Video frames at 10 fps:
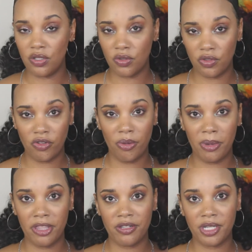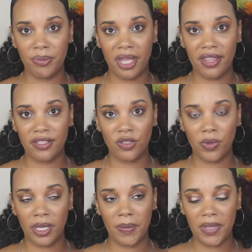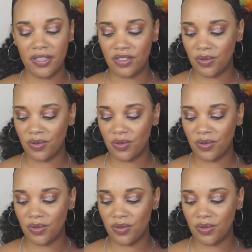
neutral Mothership palette to recommend,